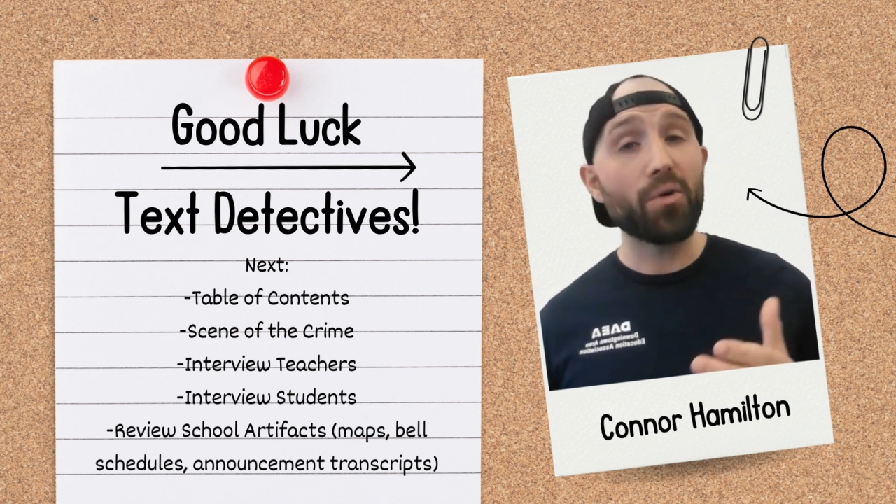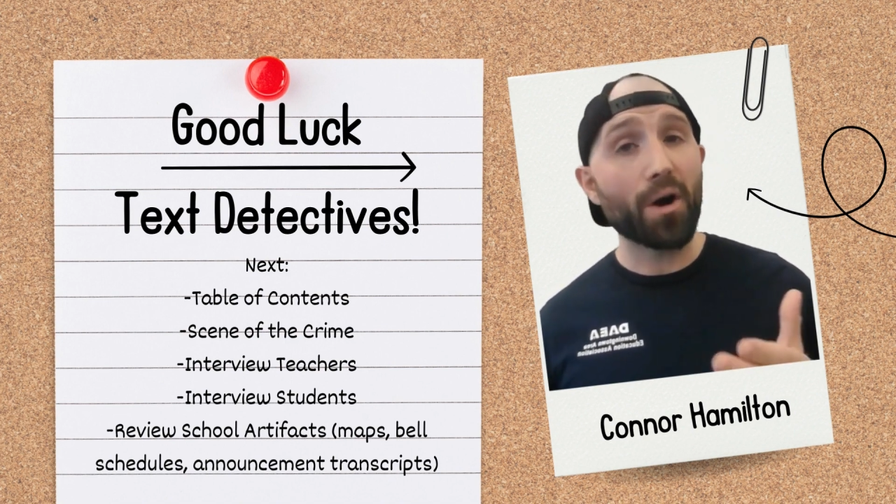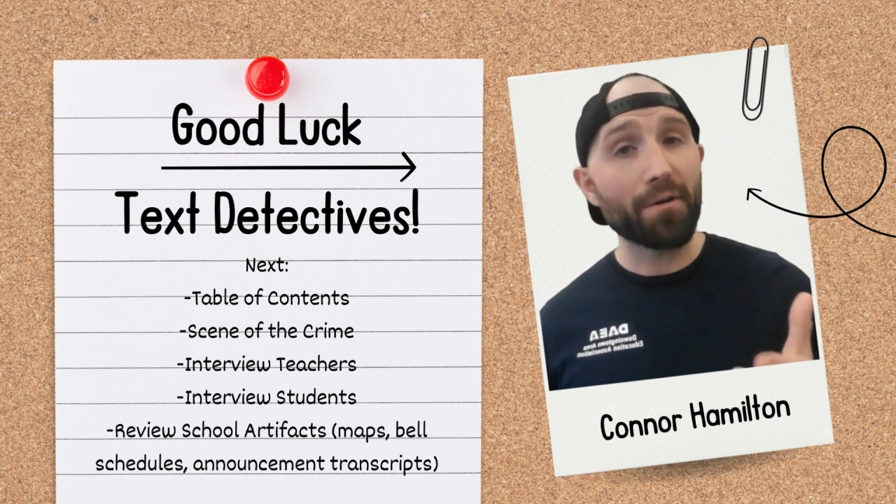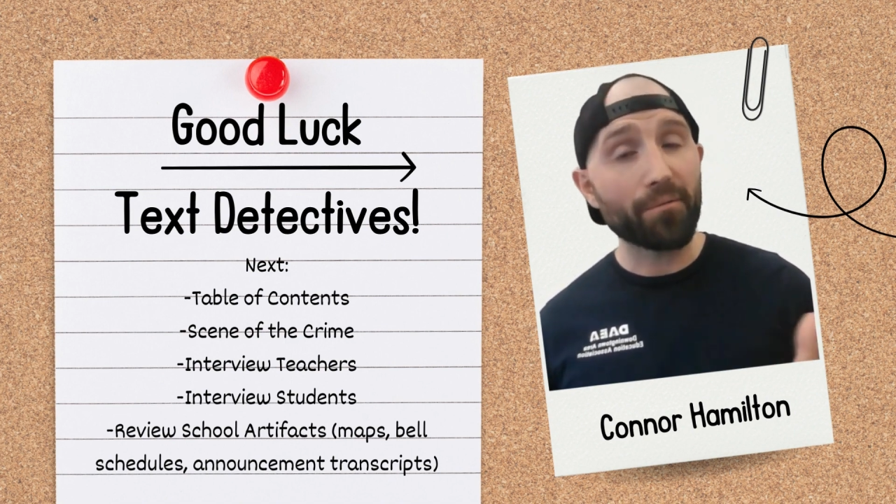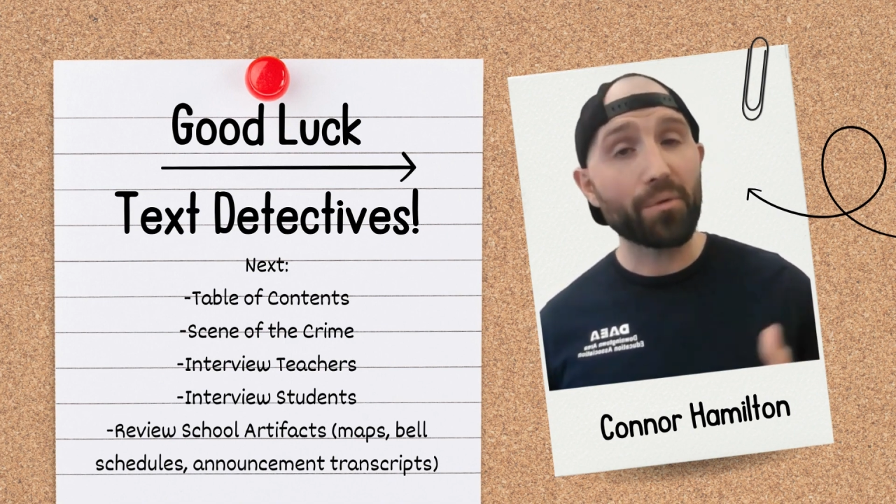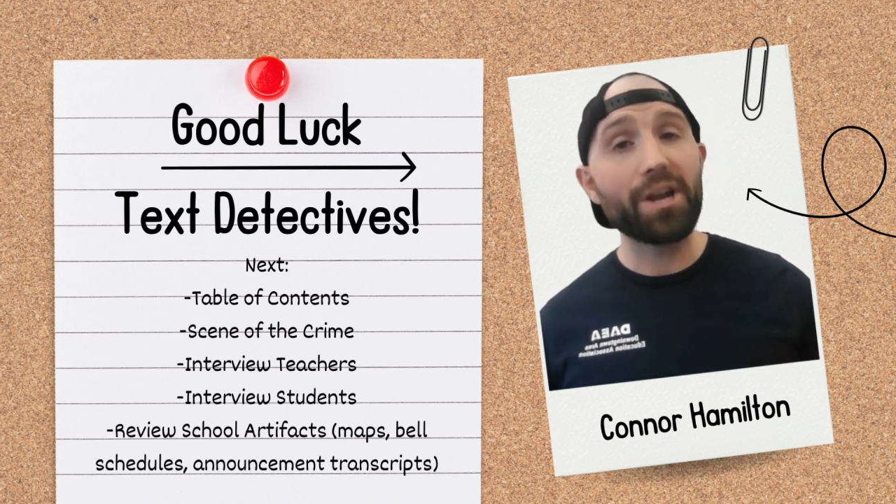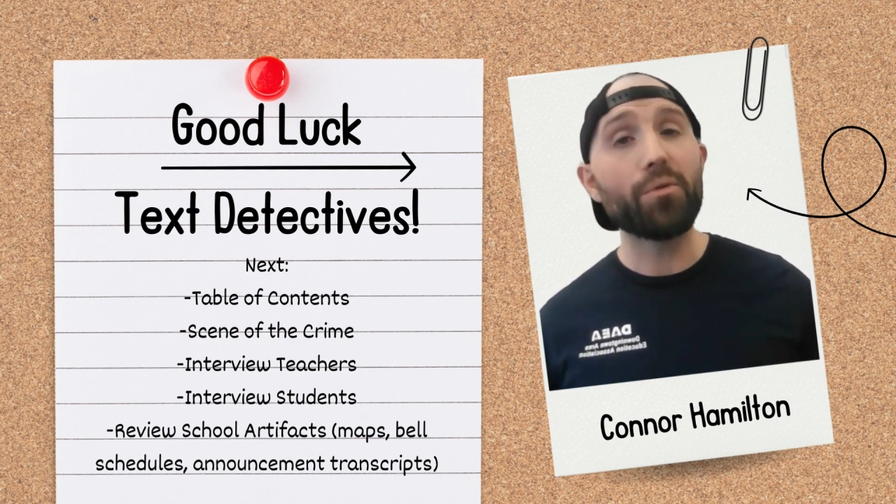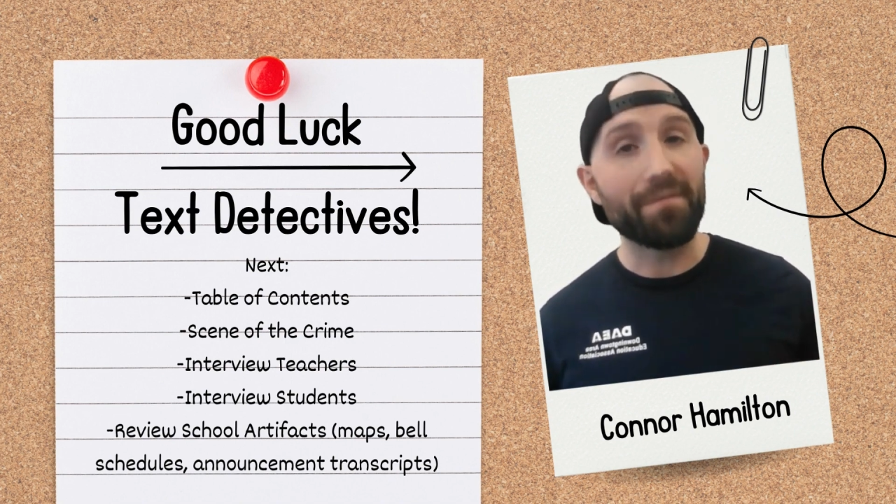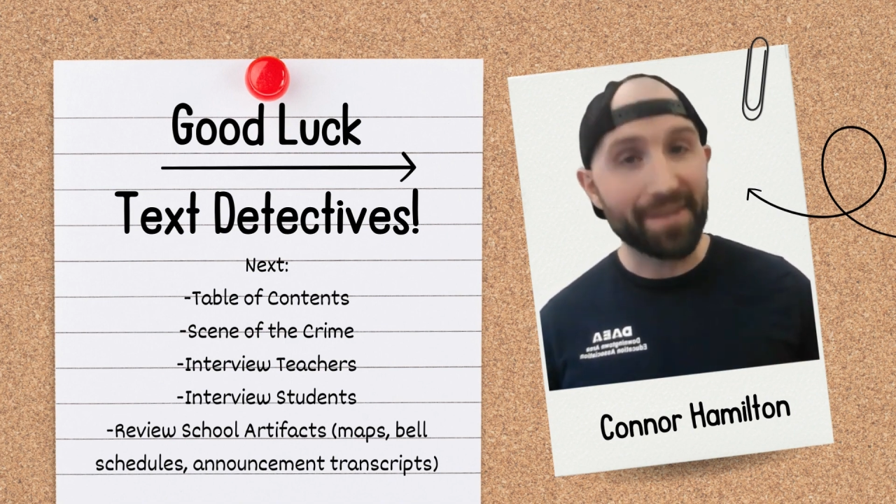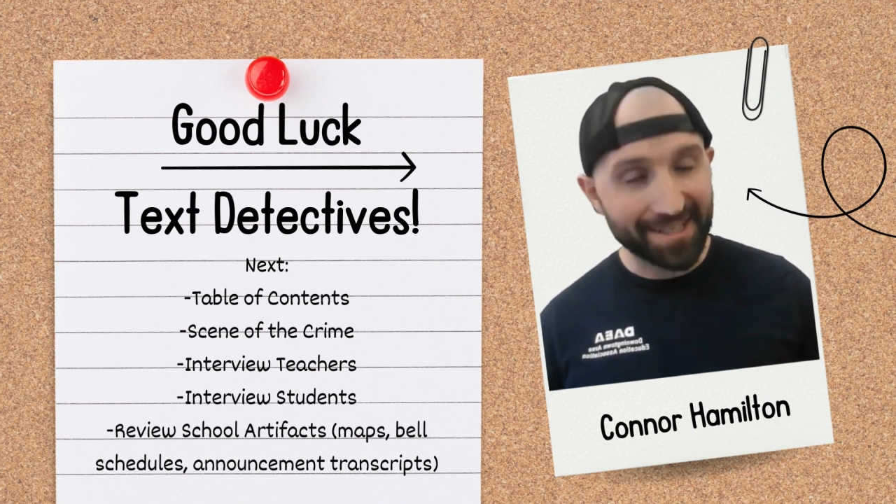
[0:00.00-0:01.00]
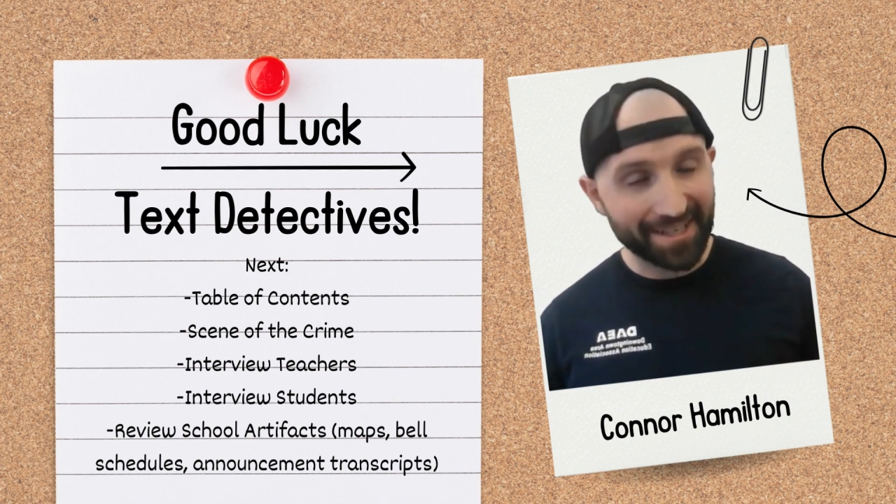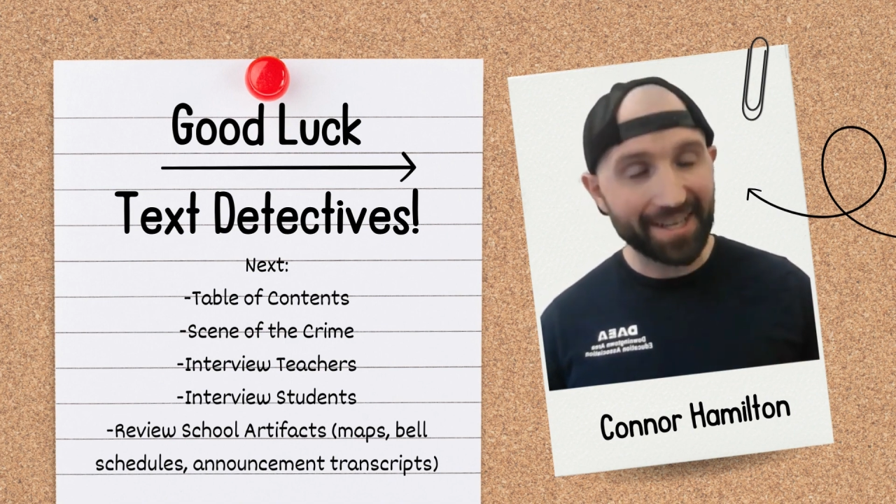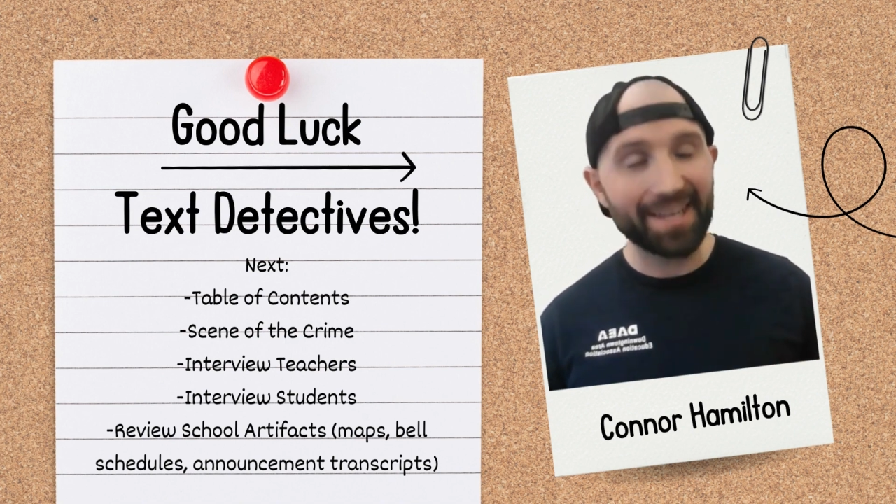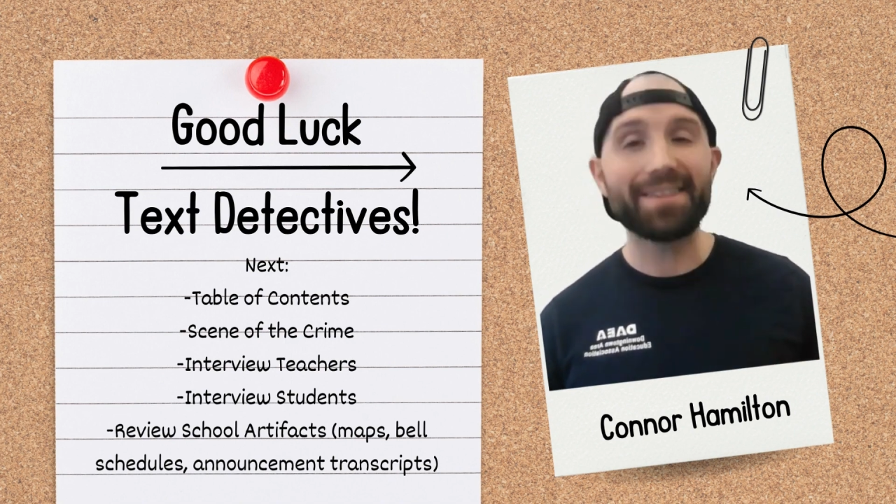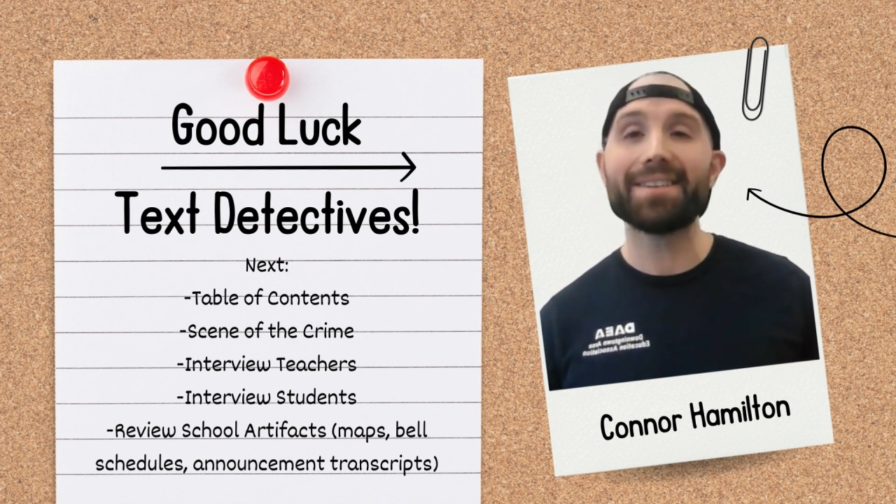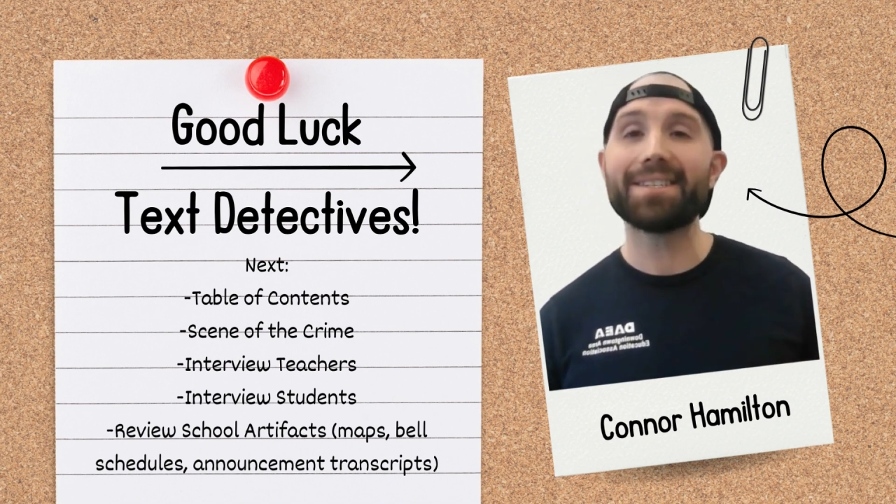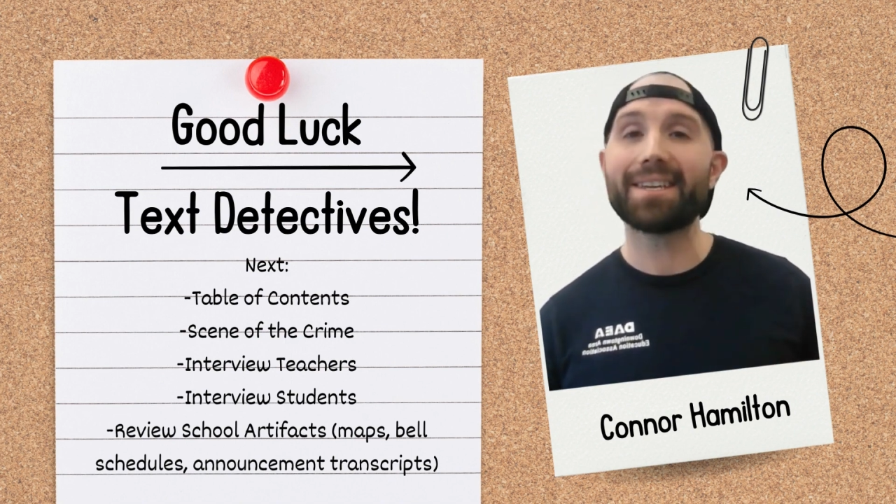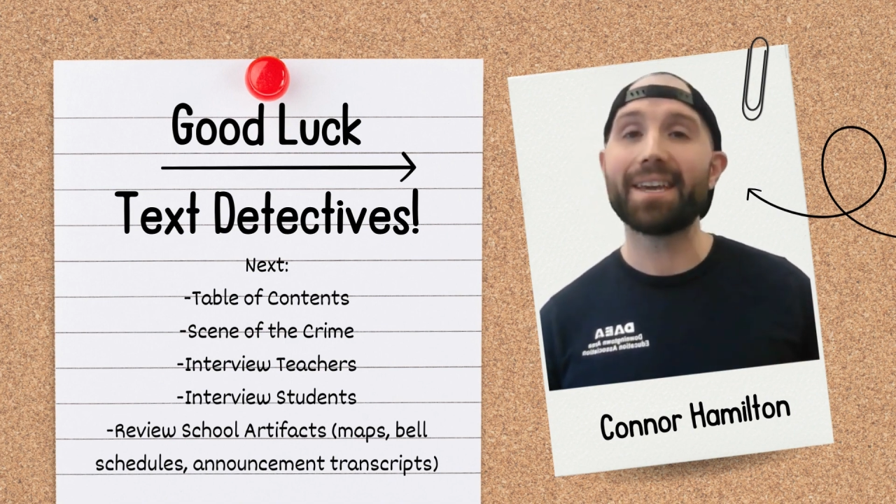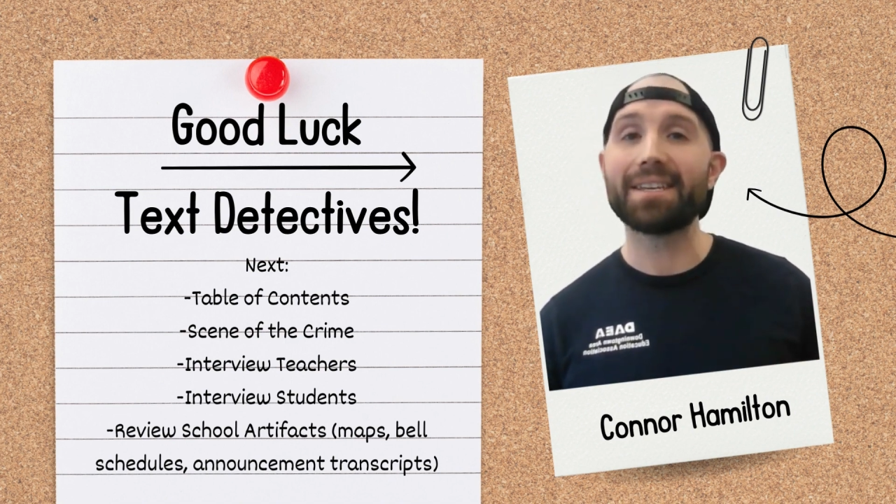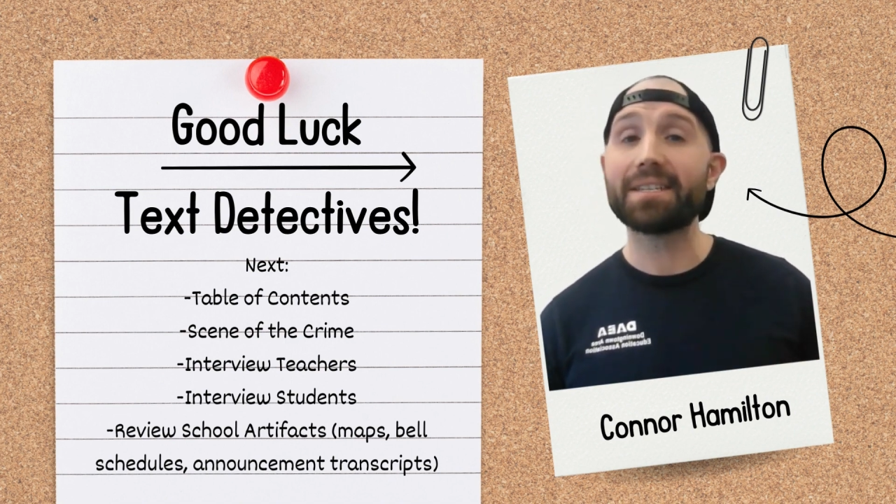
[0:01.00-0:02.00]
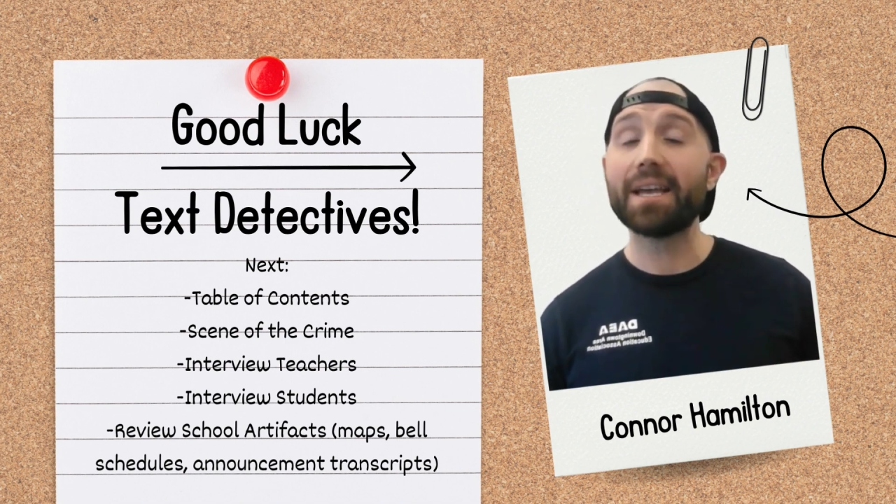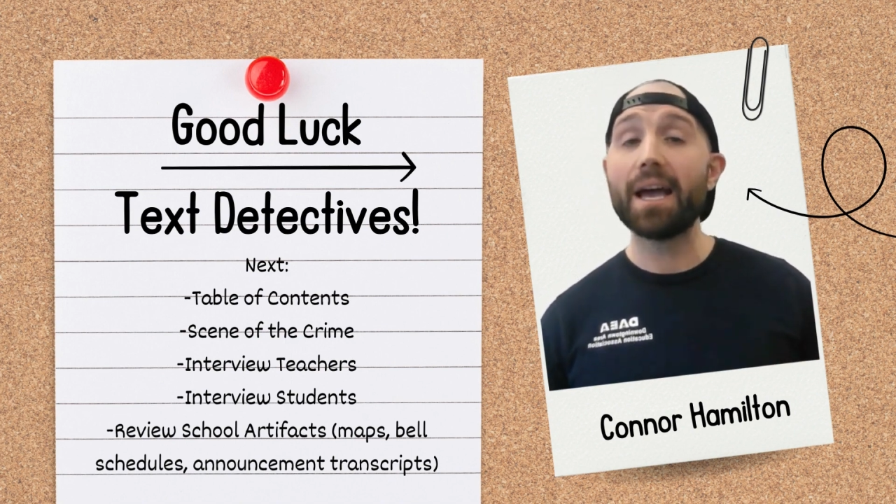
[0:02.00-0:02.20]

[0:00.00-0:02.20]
are free to investigate this case.